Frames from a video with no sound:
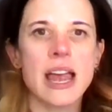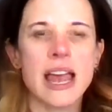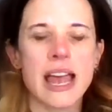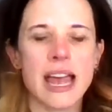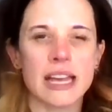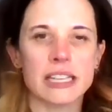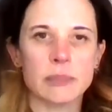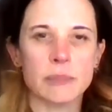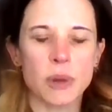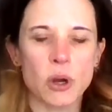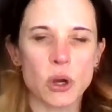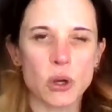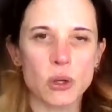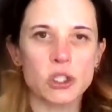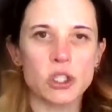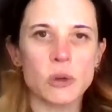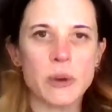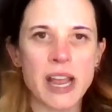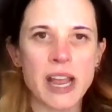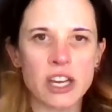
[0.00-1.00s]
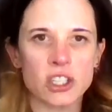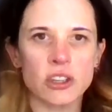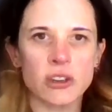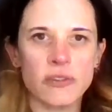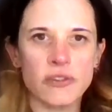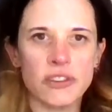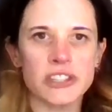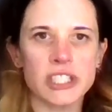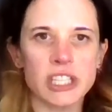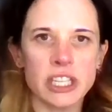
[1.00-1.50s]
as opposed to actually
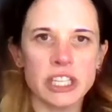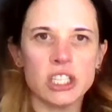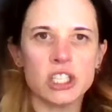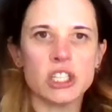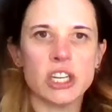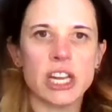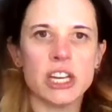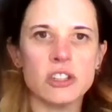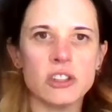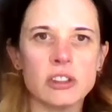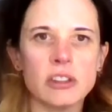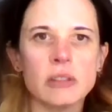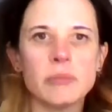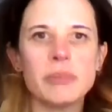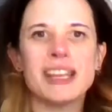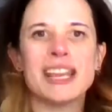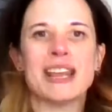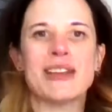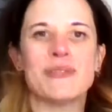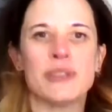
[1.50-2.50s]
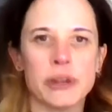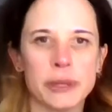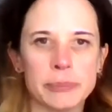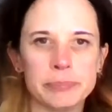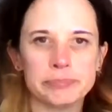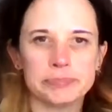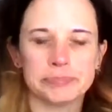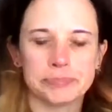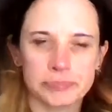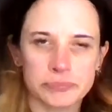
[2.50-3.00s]
physically changing the behavior
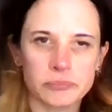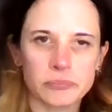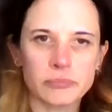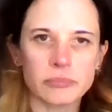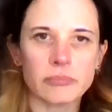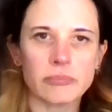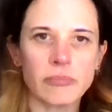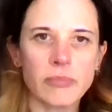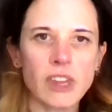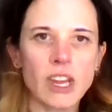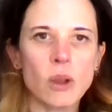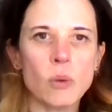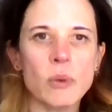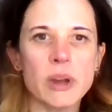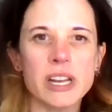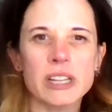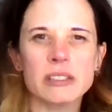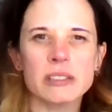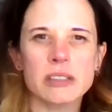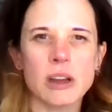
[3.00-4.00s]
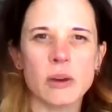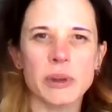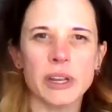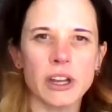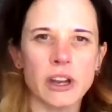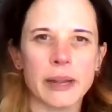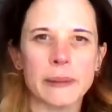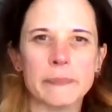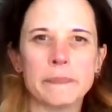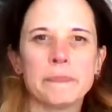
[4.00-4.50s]
when it's going
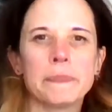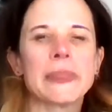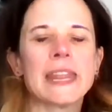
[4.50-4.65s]
on.